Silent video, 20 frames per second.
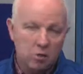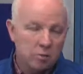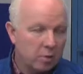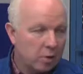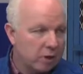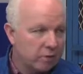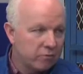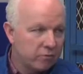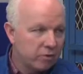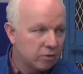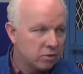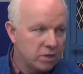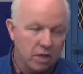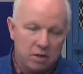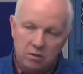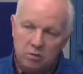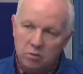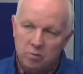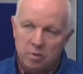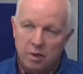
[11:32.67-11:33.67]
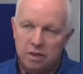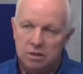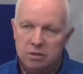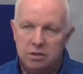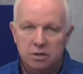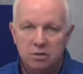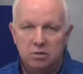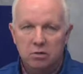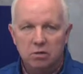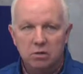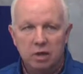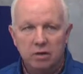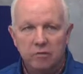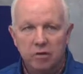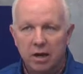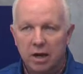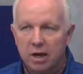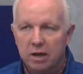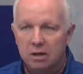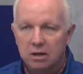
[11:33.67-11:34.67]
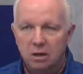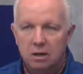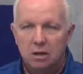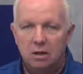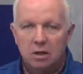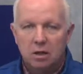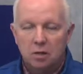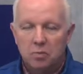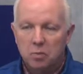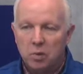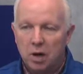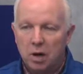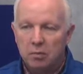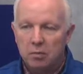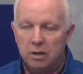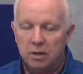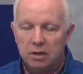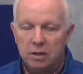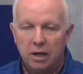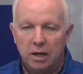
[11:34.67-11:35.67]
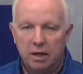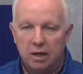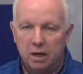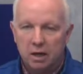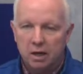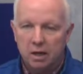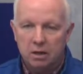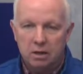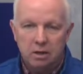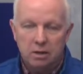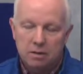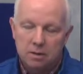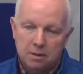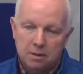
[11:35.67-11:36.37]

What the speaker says: Plainfield's had their best year that they've had in probably a decade.